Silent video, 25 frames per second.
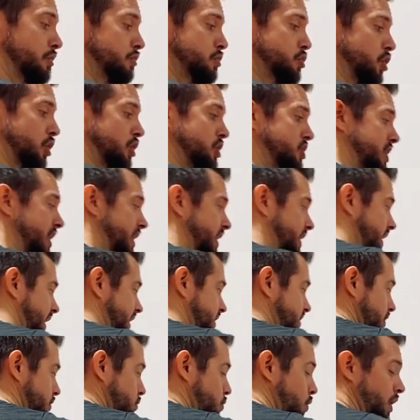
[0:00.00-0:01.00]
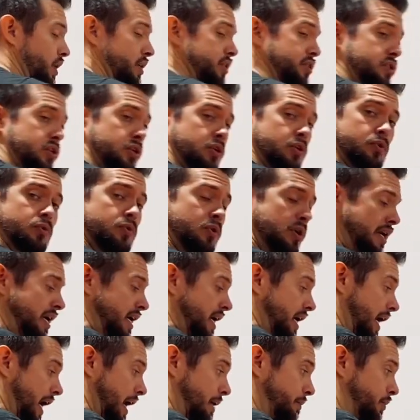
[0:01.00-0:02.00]
just like I did one, two,
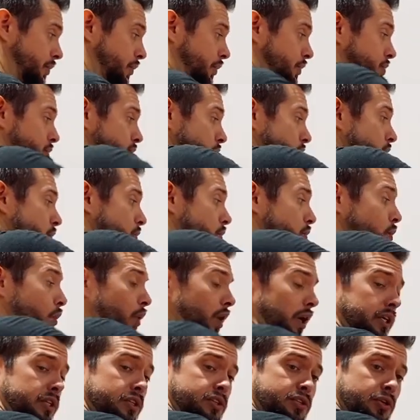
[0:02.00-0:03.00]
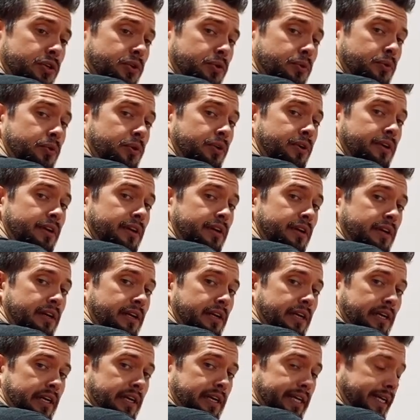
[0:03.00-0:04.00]
I'm going to do one, two,
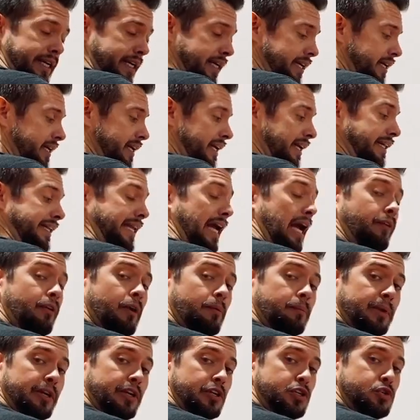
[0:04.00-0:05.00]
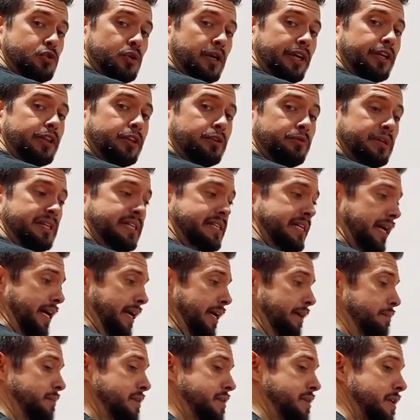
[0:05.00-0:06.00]
okay? Now I'm gonna strike three
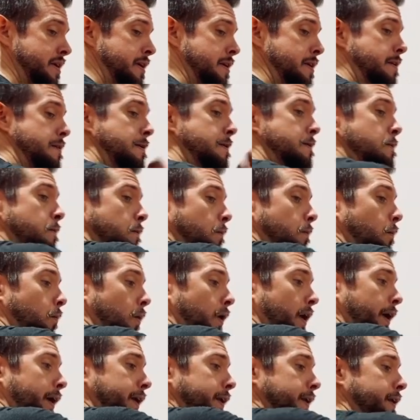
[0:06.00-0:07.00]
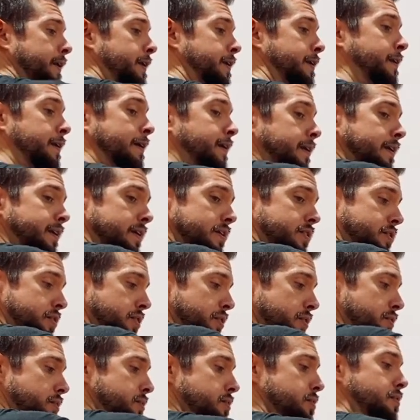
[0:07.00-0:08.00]
times. One,
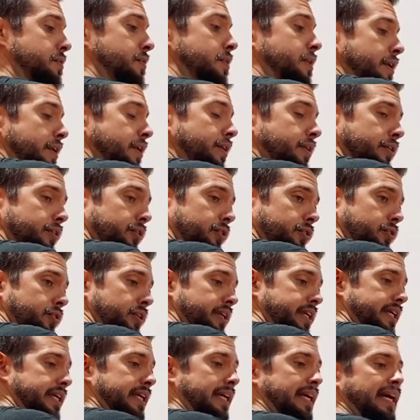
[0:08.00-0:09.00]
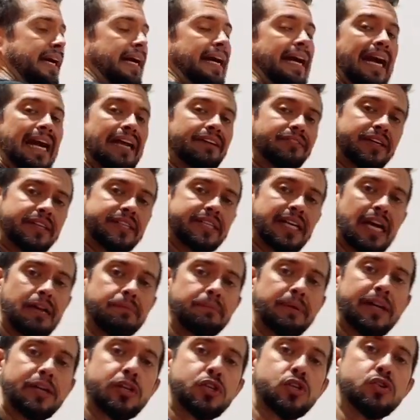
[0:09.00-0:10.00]
two, three. Every time
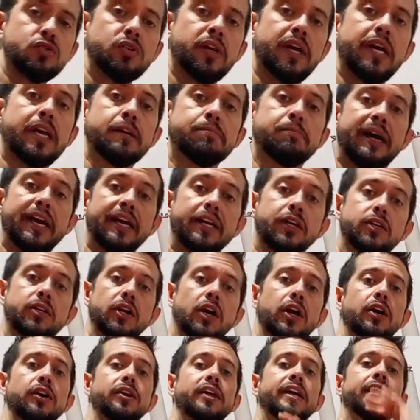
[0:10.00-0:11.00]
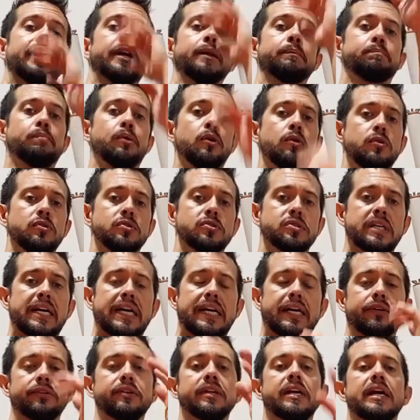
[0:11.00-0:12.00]
I strike, my guard hand pulls
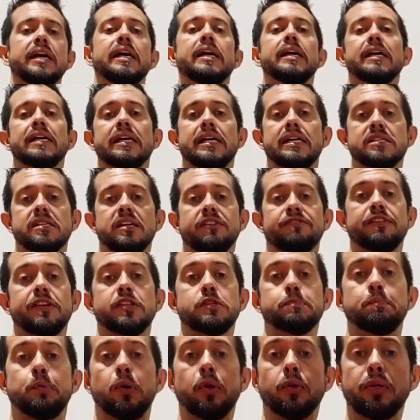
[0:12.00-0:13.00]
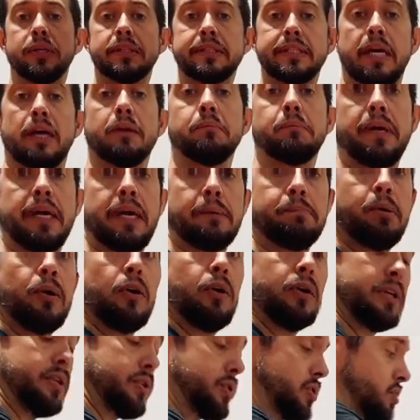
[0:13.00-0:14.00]
down as if it's pulling down my
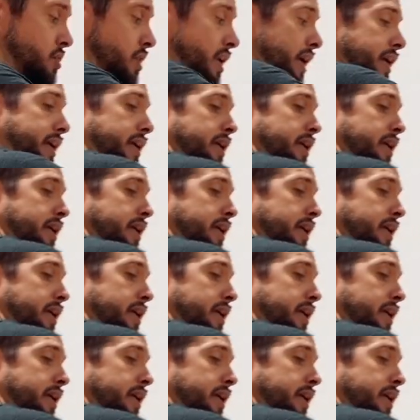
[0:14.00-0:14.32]
opponent's strike.